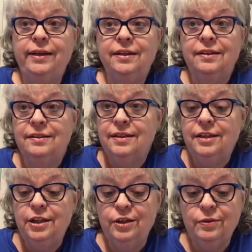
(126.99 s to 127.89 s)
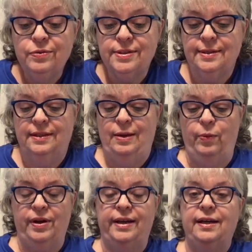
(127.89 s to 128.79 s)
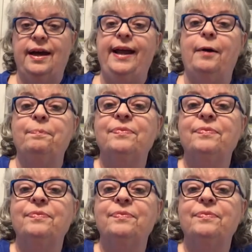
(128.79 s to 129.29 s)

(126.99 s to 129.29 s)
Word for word: to use that we're going to cut out.